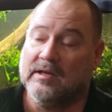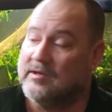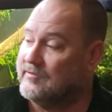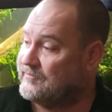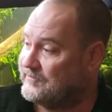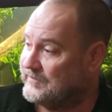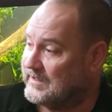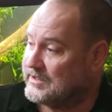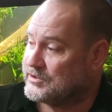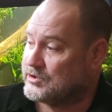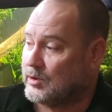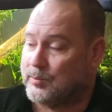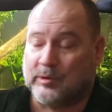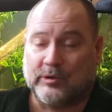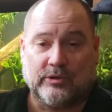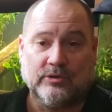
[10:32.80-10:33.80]
fish are
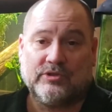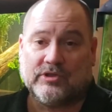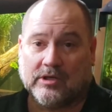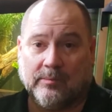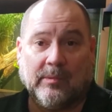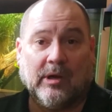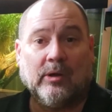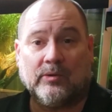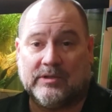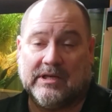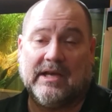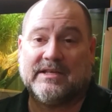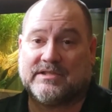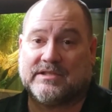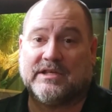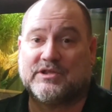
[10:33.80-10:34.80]
producing ammonia
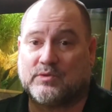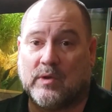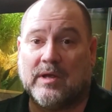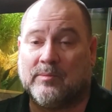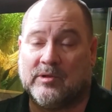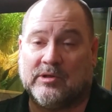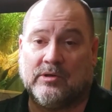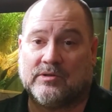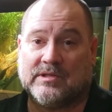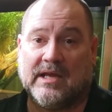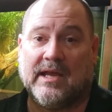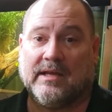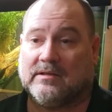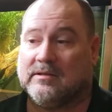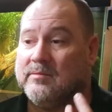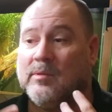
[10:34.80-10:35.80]
as they swim in your
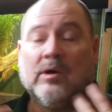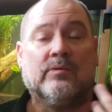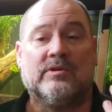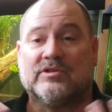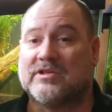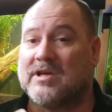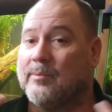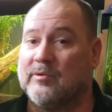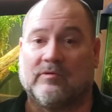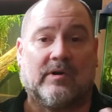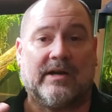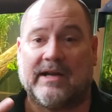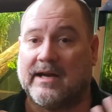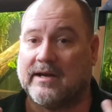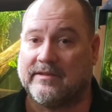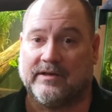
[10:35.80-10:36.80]
tank. The ammonia is coming
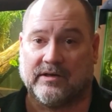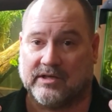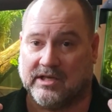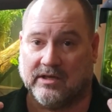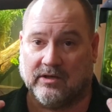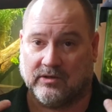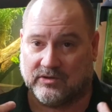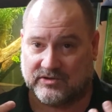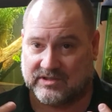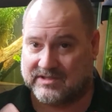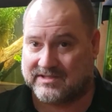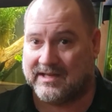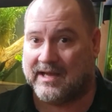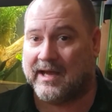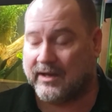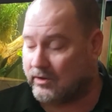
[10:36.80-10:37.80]
right out of their gills. It's
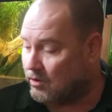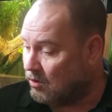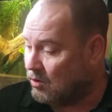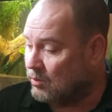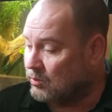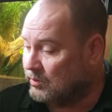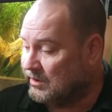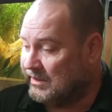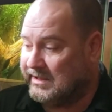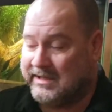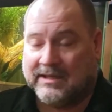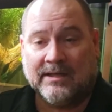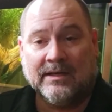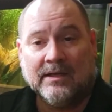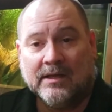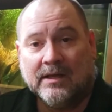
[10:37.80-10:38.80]
not
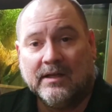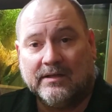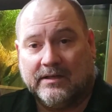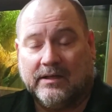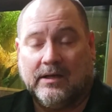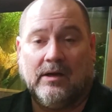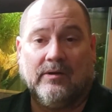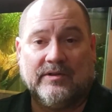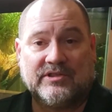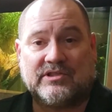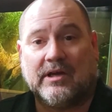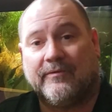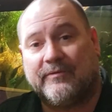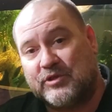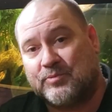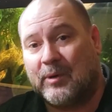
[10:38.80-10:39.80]
only, the
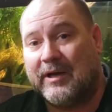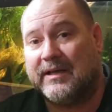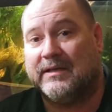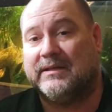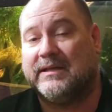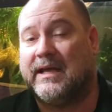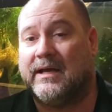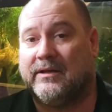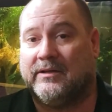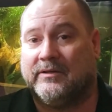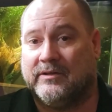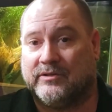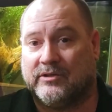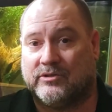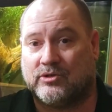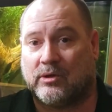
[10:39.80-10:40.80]
stuff that's breaking down
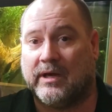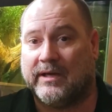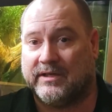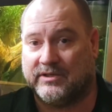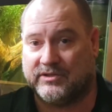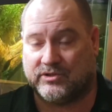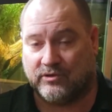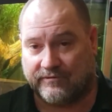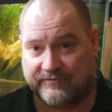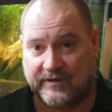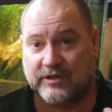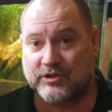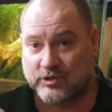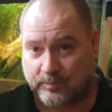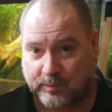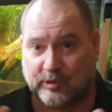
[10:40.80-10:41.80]
into detritus. Your
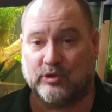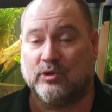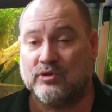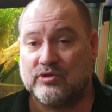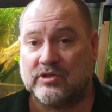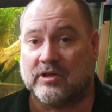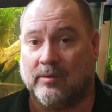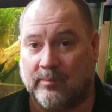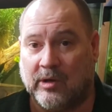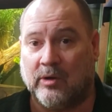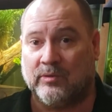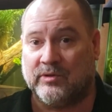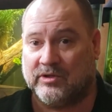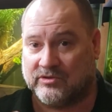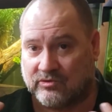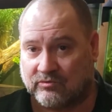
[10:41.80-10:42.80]
fish are producing
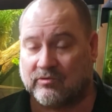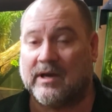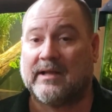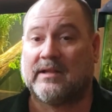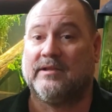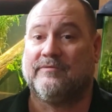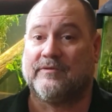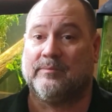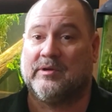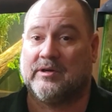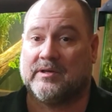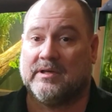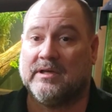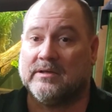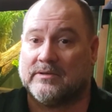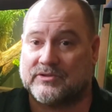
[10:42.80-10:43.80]
ammonia directly from their
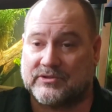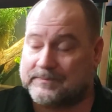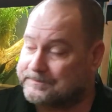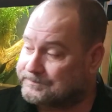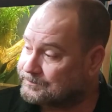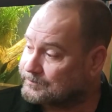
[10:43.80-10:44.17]
gills.